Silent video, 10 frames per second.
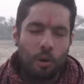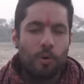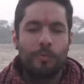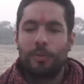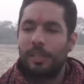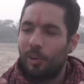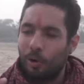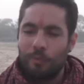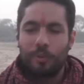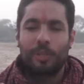over and
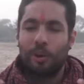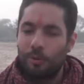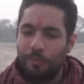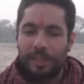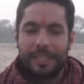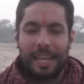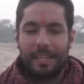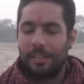over and over again,